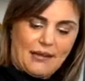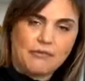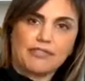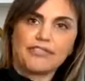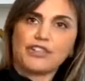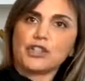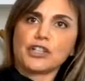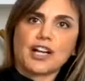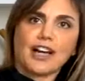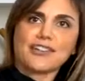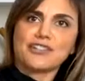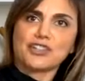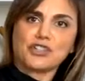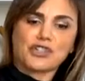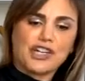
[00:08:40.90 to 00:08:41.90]
Full
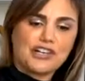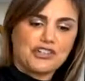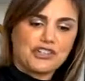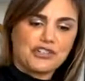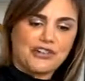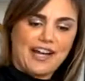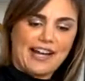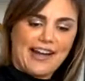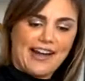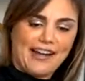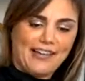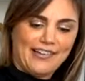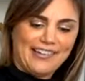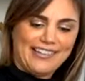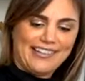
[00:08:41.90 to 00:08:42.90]
concentration right
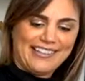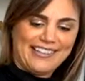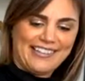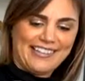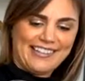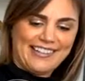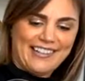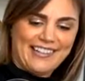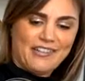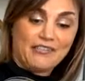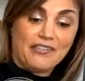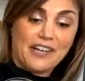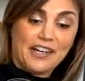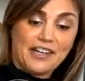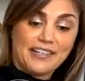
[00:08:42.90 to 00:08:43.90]
now.
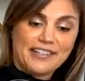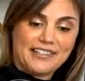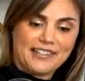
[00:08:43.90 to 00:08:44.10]
Very